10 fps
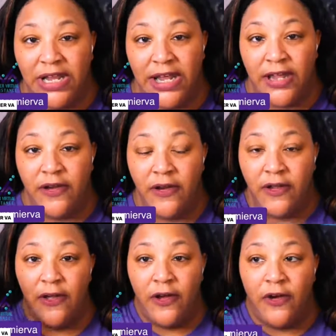plan
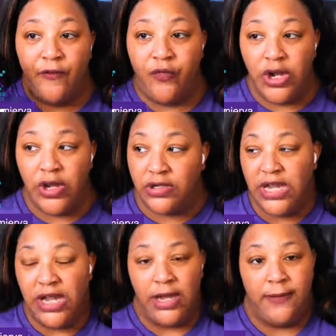for your
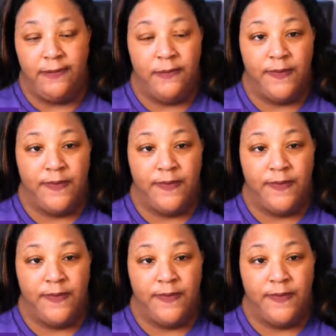team.